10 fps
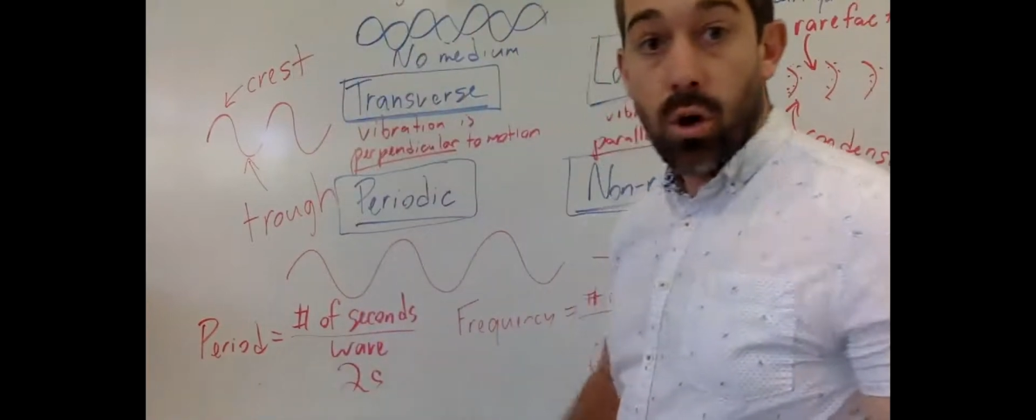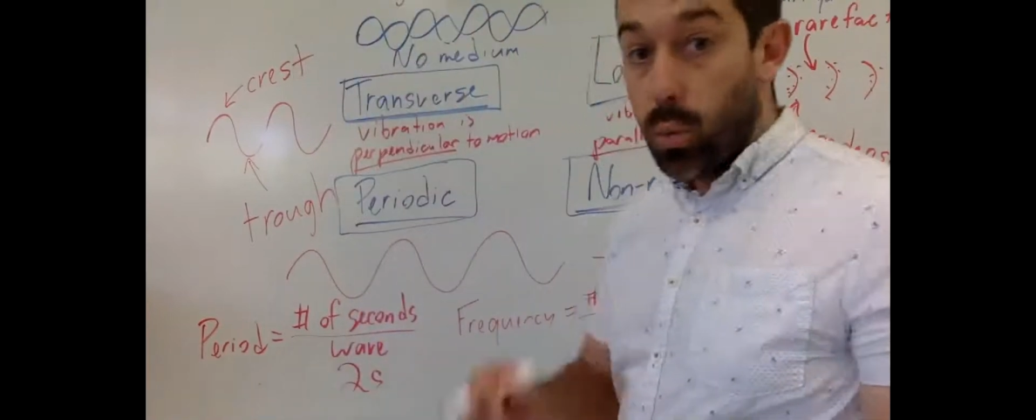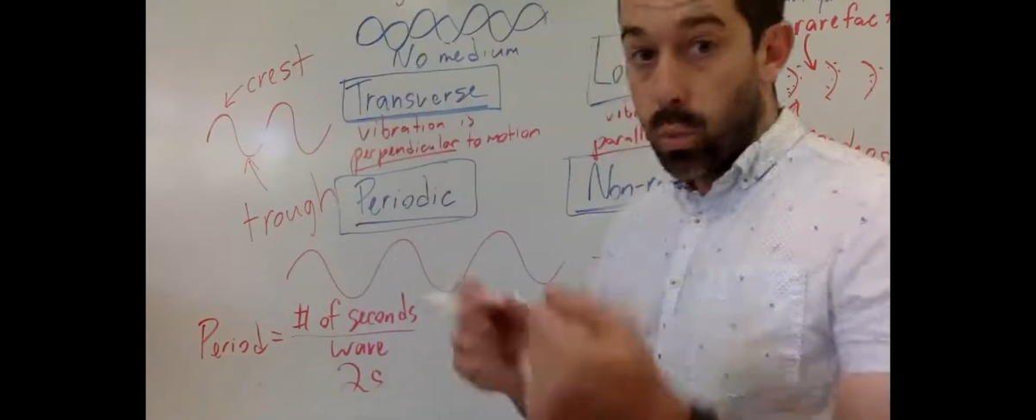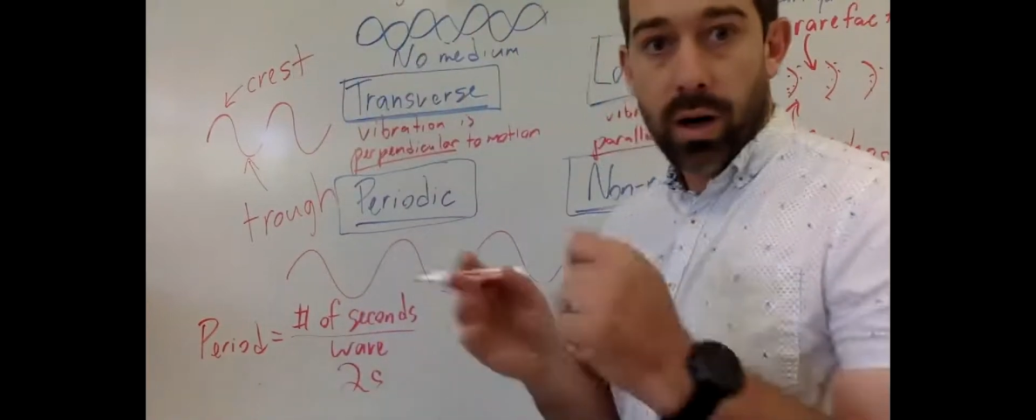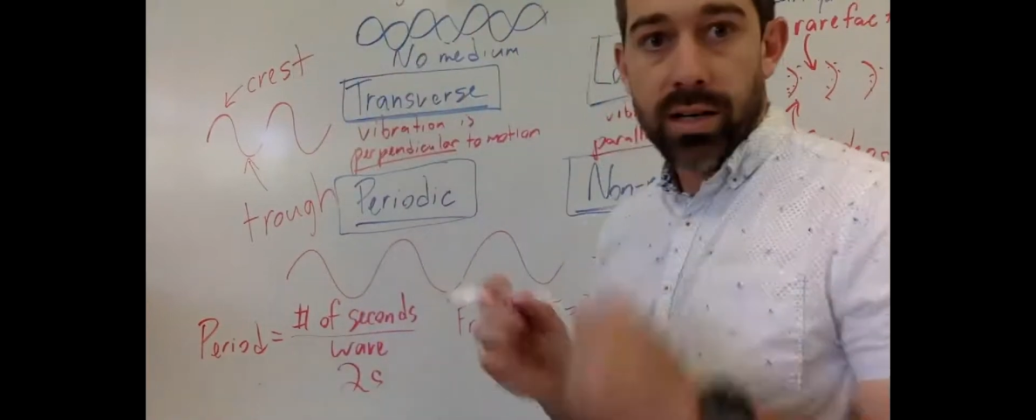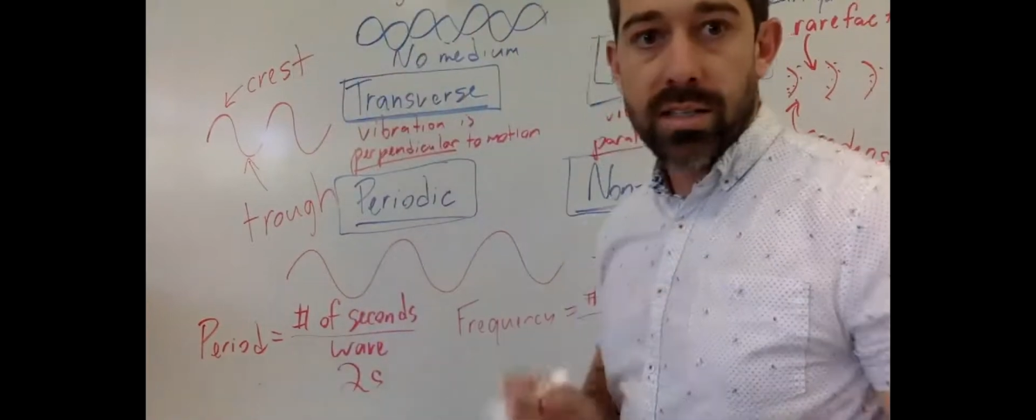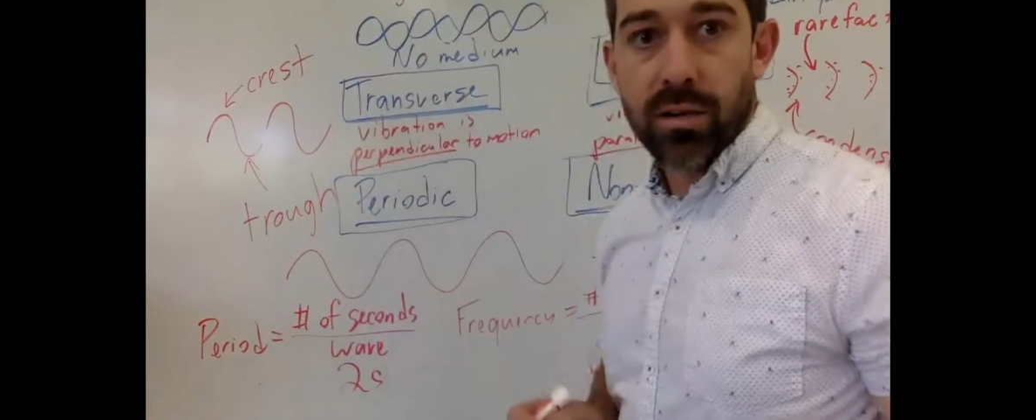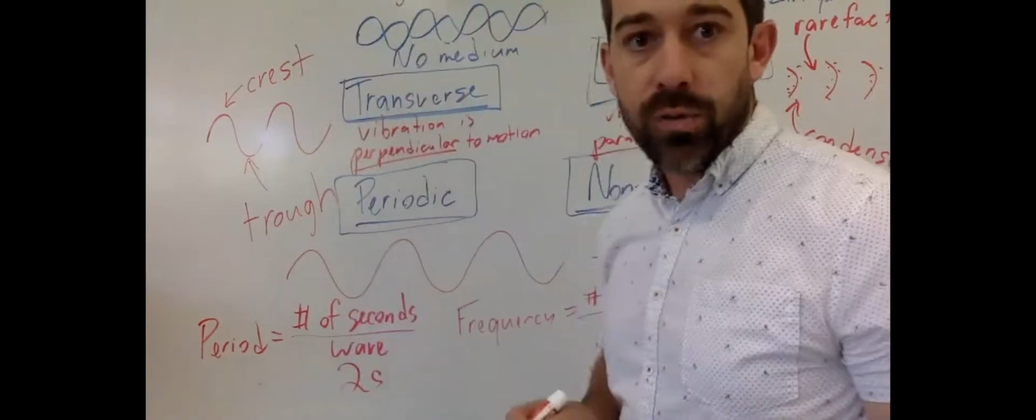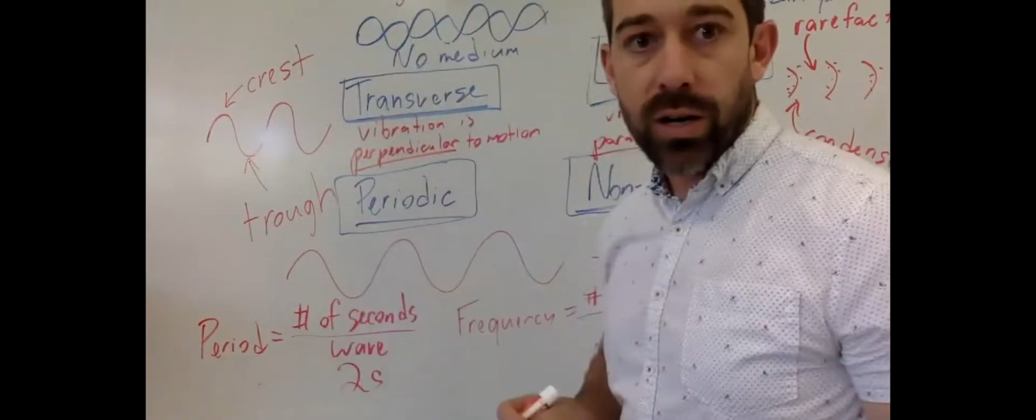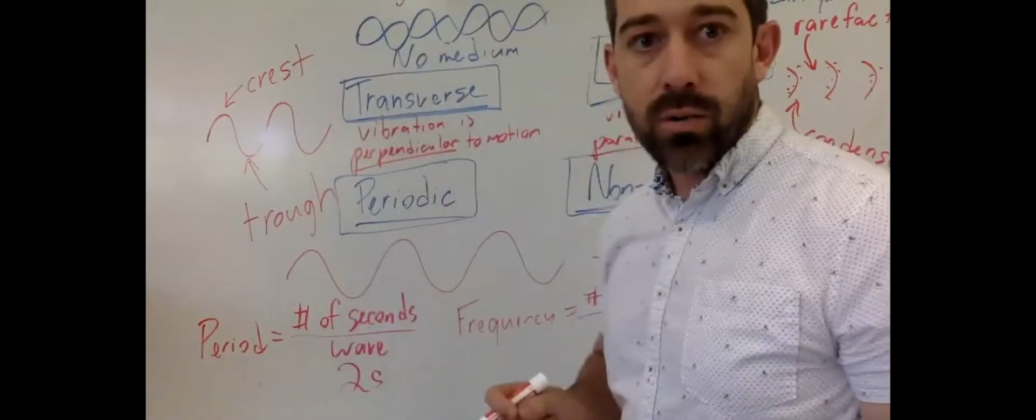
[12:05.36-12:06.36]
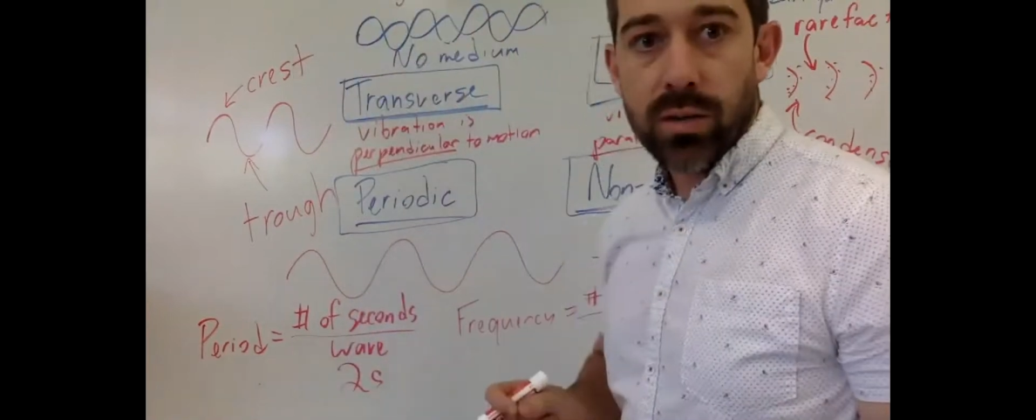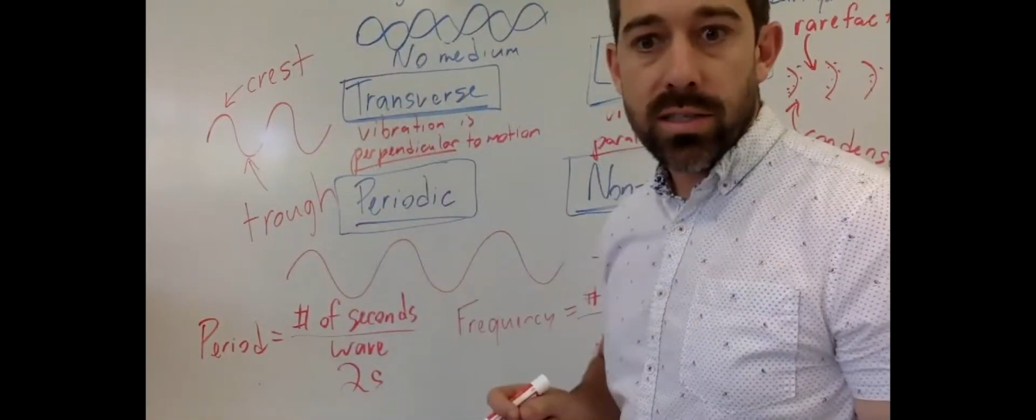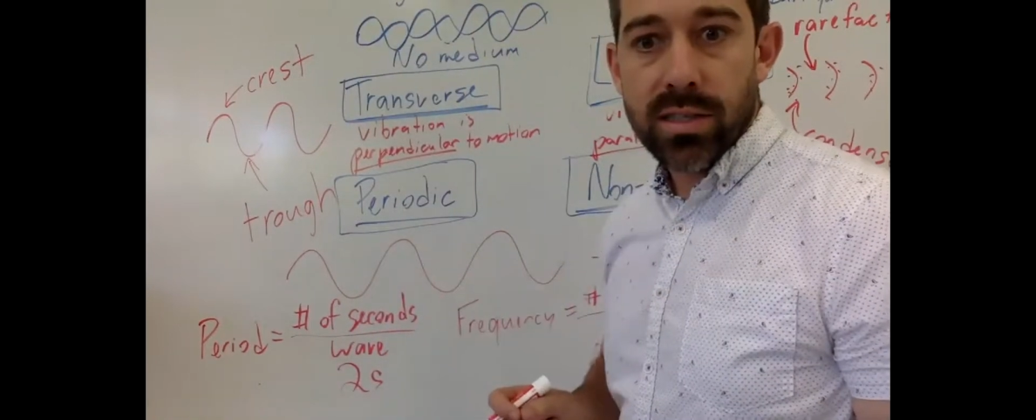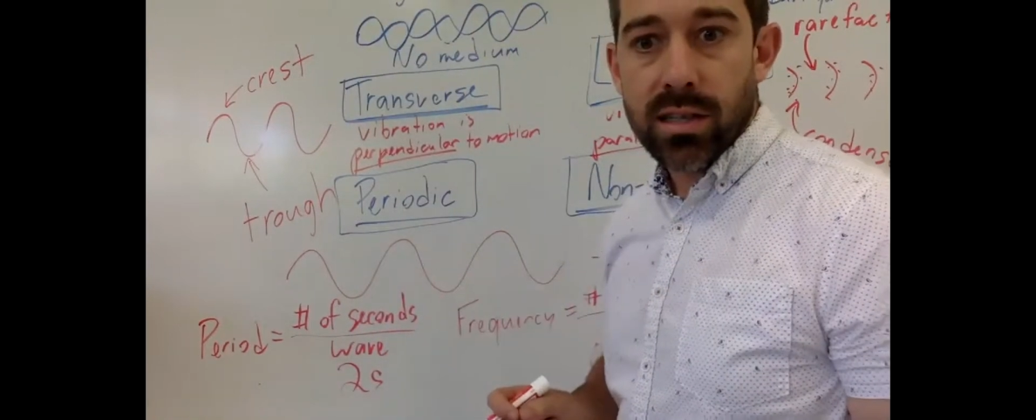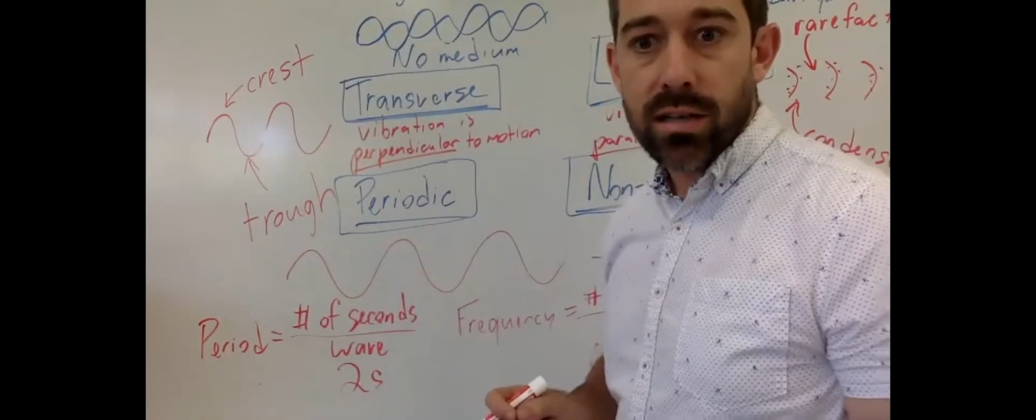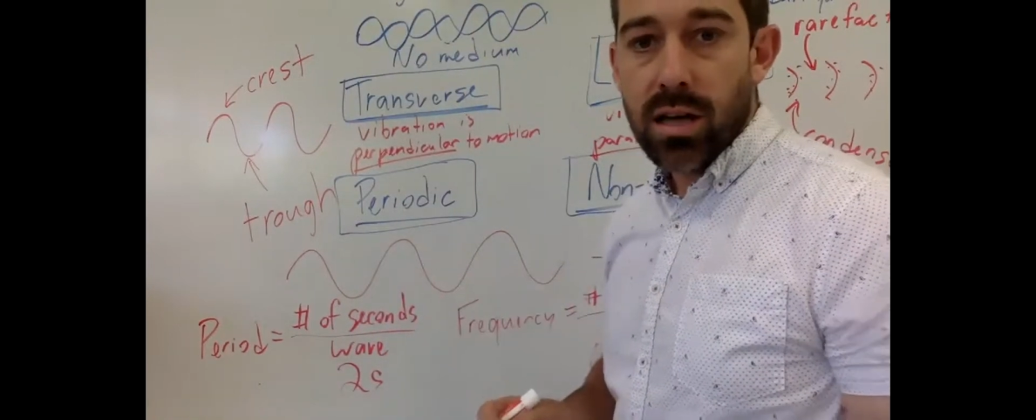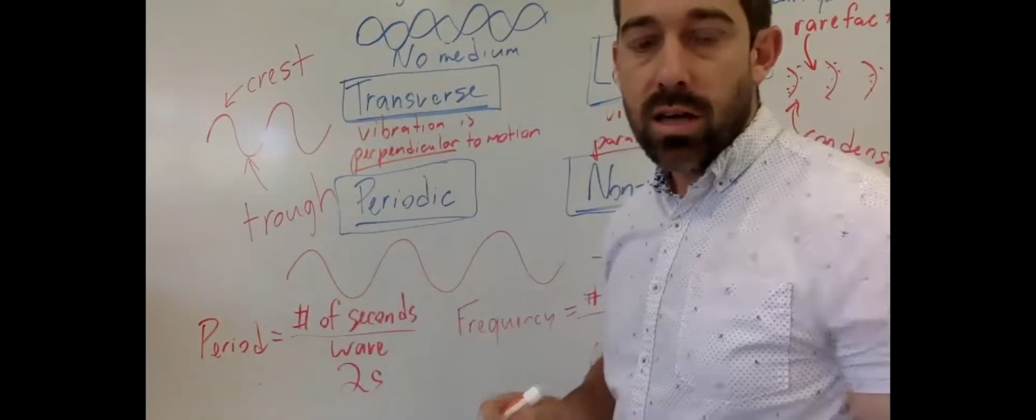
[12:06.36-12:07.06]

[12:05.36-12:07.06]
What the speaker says: What is the frequency?